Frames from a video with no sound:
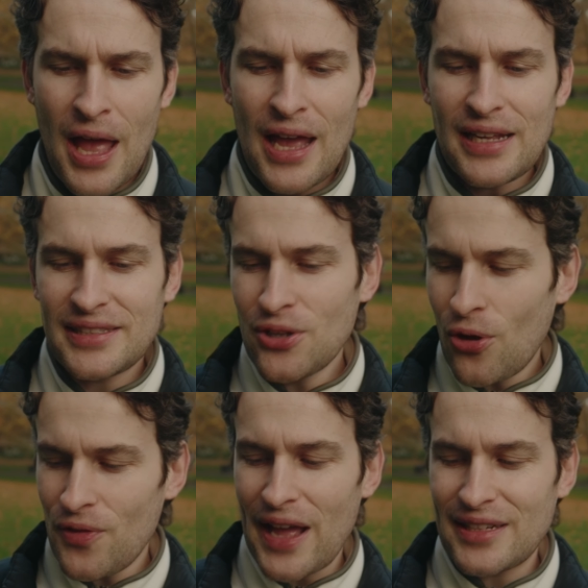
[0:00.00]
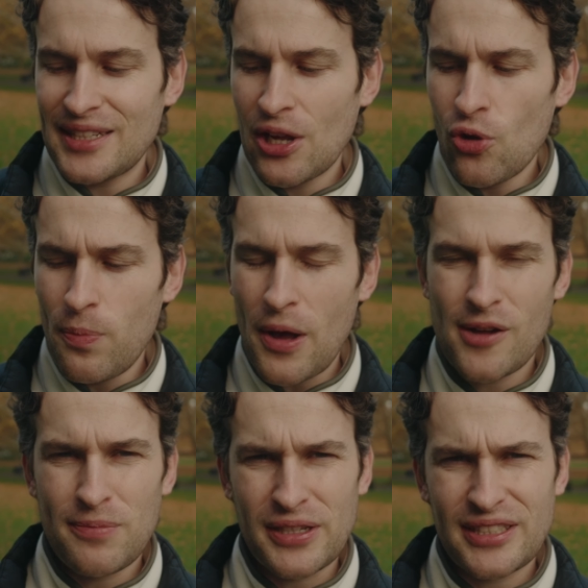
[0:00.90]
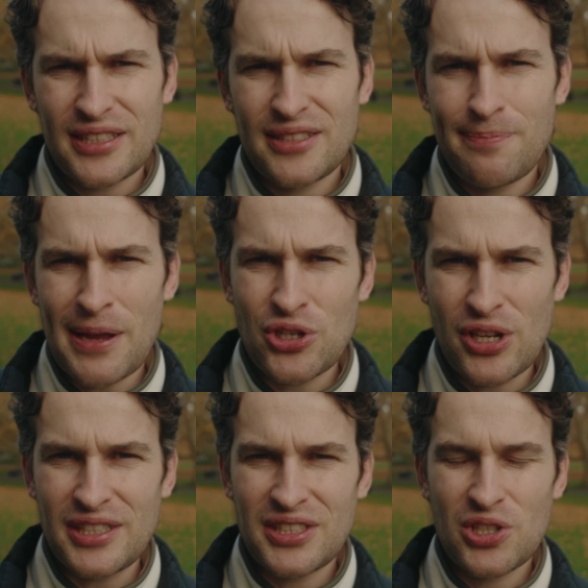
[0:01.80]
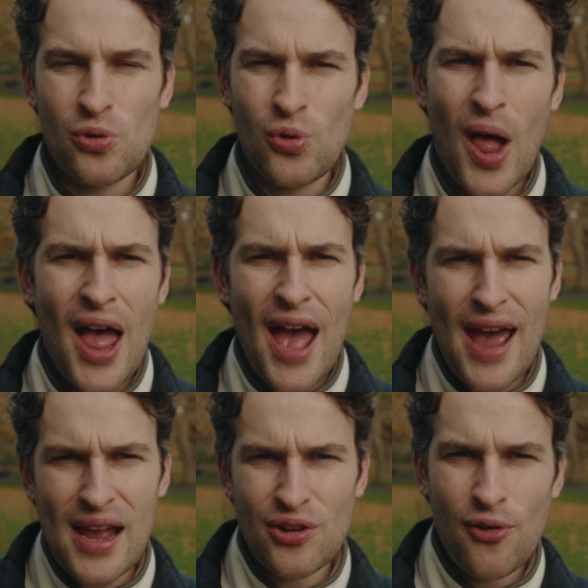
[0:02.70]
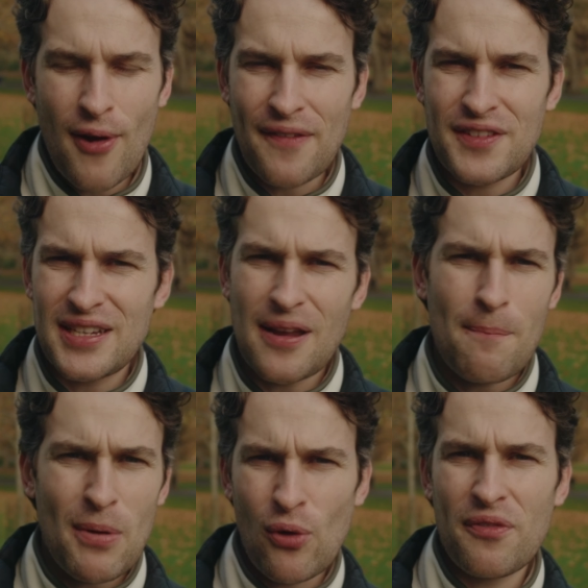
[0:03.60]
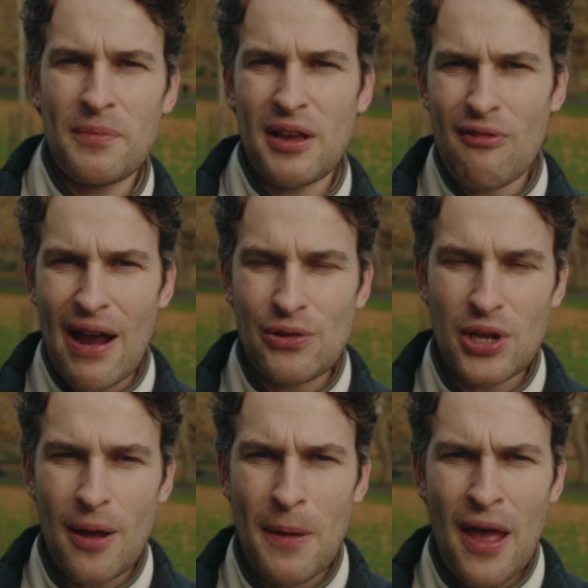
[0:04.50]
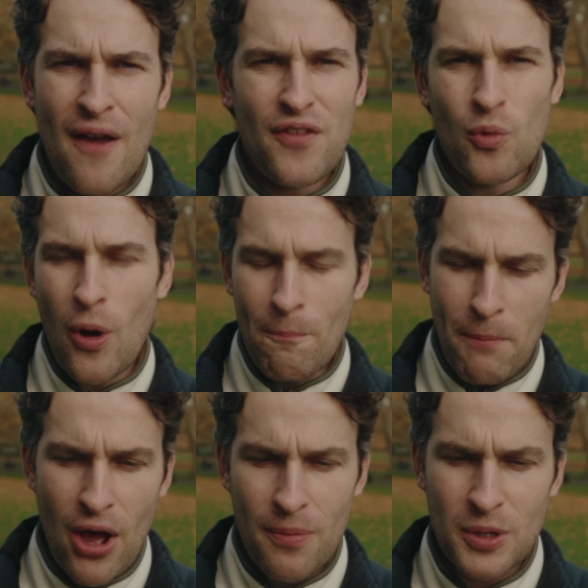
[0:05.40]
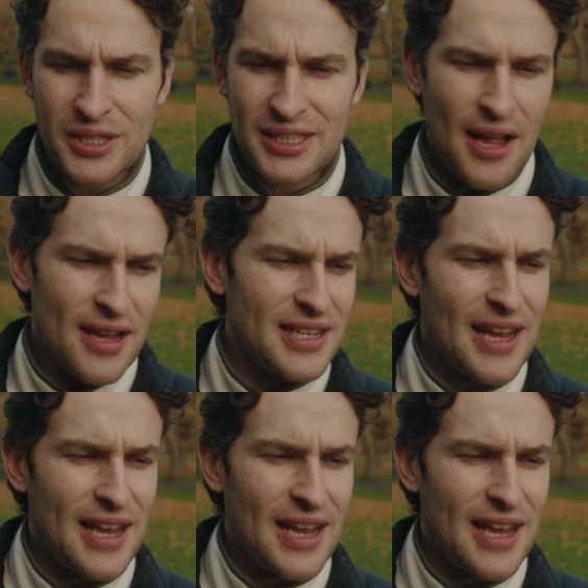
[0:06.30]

It's not that single-purpose specialist tool, handcrafted and built from the ground up for one purpose, to